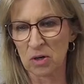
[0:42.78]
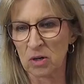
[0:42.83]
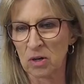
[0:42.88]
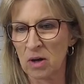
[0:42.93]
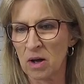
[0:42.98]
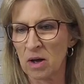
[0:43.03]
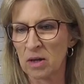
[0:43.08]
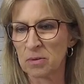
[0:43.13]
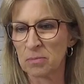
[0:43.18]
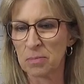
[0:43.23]
or
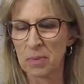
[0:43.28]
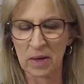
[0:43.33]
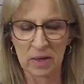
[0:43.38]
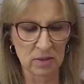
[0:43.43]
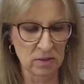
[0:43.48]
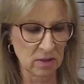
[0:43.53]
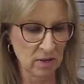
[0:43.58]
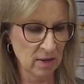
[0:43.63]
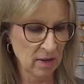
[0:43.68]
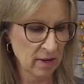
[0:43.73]
not,
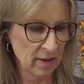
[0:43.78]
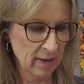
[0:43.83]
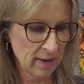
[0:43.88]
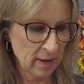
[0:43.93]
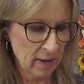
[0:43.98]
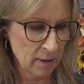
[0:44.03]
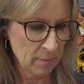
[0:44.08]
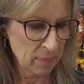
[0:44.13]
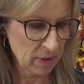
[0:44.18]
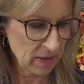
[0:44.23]
but
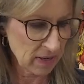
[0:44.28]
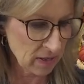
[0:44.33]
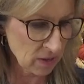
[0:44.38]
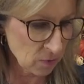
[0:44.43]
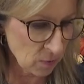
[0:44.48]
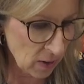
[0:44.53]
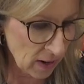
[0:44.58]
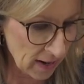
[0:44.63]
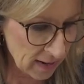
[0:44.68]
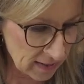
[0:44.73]

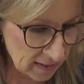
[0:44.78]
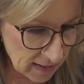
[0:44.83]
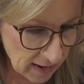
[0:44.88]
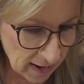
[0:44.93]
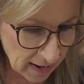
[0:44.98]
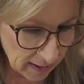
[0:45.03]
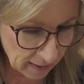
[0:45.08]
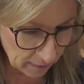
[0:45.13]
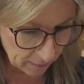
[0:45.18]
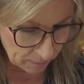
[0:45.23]
anyway,
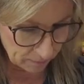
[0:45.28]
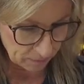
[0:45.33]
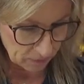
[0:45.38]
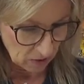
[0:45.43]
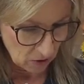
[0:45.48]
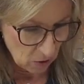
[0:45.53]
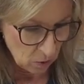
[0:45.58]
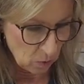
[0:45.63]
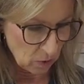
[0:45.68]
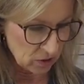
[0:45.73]

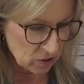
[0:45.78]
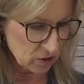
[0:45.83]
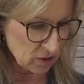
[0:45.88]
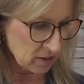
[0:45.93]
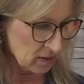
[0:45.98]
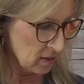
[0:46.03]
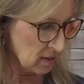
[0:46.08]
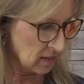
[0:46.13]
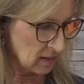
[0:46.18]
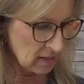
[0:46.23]
what you're
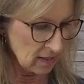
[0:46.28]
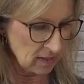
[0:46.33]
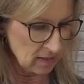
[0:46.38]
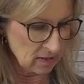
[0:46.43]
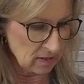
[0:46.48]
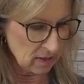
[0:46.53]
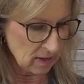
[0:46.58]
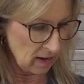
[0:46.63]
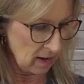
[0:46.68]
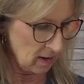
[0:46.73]
going to
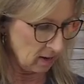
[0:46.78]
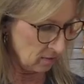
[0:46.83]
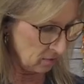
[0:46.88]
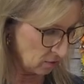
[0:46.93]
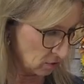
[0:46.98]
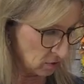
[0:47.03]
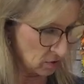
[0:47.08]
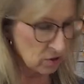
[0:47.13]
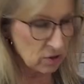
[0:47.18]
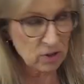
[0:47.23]
need, of
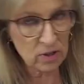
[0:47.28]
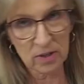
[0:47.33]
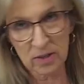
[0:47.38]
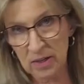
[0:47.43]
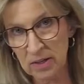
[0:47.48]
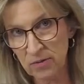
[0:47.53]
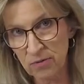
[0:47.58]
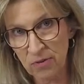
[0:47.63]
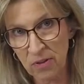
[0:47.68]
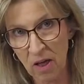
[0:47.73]
course, you're going
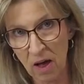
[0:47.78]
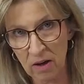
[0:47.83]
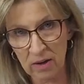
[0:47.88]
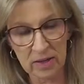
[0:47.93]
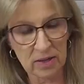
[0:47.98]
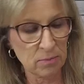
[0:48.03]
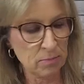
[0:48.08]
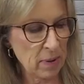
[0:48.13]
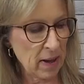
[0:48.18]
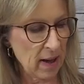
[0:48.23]
to need
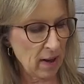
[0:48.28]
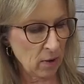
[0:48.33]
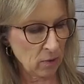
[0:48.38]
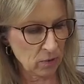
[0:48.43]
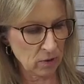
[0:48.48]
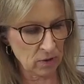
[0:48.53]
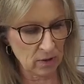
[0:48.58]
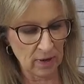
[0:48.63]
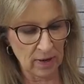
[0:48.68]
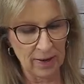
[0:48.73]
flocking
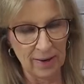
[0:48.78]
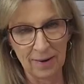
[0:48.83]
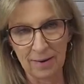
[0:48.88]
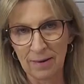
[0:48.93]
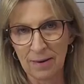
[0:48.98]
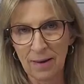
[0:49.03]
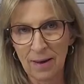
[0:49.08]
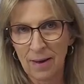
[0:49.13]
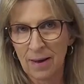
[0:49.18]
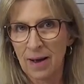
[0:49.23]
powder, and
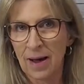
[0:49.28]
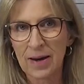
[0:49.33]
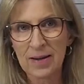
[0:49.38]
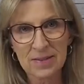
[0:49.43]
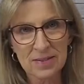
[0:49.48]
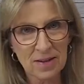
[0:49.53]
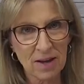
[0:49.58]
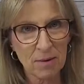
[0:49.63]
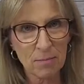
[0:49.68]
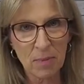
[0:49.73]
I
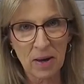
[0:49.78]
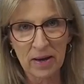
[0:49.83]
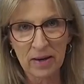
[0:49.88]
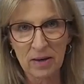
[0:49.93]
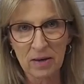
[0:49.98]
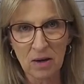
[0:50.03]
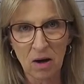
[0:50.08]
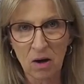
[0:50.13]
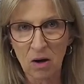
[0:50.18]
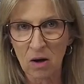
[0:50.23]
just got
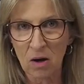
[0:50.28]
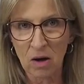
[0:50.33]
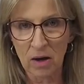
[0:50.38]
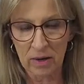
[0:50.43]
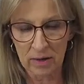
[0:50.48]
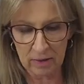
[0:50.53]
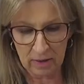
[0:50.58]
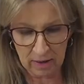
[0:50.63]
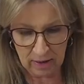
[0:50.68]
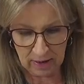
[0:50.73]
mine
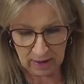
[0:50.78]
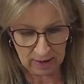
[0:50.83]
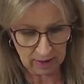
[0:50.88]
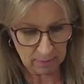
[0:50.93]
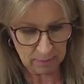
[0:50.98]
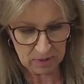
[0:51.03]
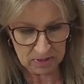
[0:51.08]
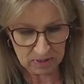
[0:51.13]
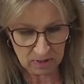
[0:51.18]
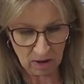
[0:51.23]
on
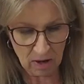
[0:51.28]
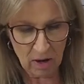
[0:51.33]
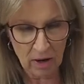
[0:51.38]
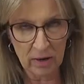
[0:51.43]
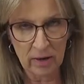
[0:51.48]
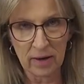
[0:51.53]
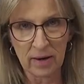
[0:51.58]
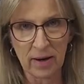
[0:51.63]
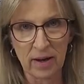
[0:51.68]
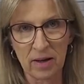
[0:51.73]

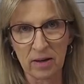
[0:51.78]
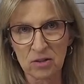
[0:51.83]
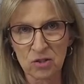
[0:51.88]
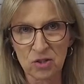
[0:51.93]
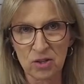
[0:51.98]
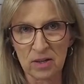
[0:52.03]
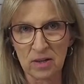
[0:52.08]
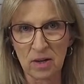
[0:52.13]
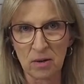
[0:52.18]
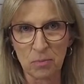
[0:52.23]
Amazon, and I'll
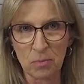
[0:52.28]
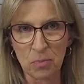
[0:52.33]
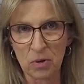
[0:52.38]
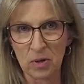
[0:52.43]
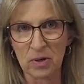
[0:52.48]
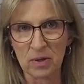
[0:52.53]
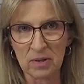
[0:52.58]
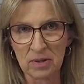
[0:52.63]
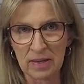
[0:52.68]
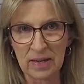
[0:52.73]
show you. I'll put
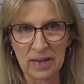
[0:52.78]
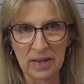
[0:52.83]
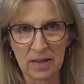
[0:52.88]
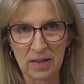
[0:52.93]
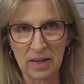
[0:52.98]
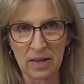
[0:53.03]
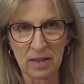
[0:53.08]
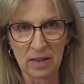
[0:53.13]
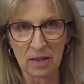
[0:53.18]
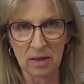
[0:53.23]
a link
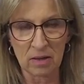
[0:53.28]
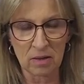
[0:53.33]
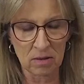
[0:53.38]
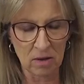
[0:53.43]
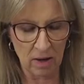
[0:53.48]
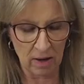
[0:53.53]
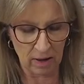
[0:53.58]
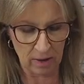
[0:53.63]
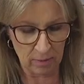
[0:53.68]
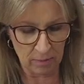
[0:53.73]
in
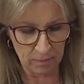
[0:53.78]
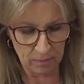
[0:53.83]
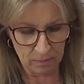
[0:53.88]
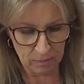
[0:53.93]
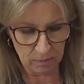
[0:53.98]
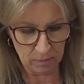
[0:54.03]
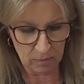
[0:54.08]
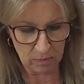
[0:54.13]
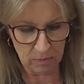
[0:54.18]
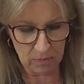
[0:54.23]
the
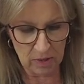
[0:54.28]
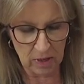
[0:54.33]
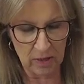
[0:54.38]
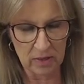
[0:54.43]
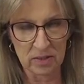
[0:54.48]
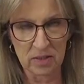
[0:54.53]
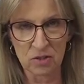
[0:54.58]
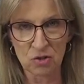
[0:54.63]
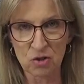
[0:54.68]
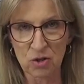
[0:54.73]

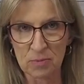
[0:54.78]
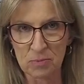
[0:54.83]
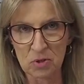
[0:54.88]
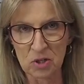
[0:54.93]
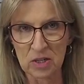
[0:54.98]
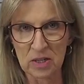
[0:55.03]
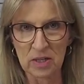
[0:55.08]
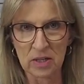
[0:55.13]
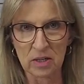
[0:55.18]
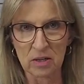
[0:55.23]

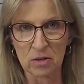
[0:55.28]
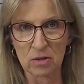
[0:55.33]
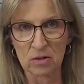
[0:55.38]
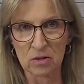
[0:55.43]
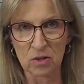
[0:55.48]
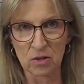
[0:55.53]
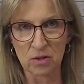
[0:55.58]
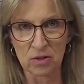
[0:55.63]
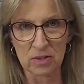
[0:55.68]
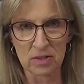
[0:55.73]
description here
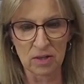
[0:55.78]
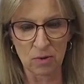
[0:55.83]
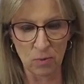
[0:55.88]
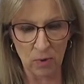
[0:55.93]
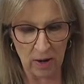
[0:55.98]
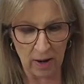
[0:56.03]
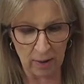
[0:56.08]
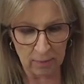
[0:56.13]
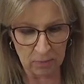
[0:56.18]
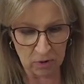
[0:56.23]
so you can see
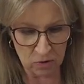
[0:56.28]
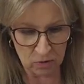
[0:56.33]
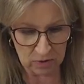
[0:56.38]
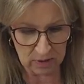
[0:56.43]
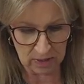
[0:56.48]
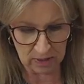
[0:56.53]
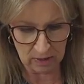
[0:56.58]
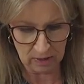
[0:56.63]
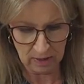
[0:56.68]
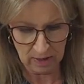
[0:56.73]
what I'm
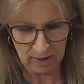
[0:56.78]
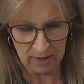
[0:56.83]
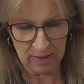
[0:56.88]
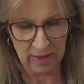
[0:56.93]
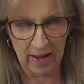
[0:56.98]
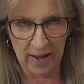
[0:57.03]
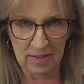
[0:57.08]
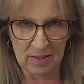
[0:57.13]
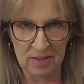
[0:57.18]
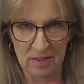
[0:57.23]
using
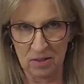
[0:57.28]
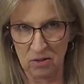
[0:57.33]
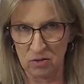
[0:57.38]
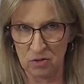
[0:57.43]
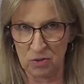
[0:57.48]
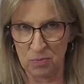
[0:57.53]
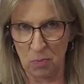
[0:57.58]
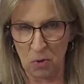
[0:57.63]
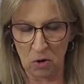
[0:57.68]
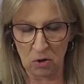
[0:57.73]
that has the little
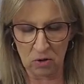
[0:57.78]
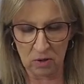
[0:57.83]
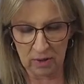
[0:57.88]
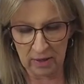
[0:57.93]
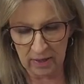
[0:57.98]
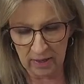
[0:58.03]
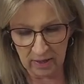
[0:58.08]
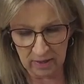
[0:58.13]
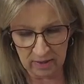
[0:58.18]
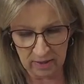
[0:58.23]
sparkle
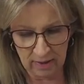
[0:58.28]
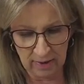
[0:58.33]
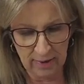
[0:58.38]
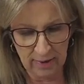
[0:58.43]
in it.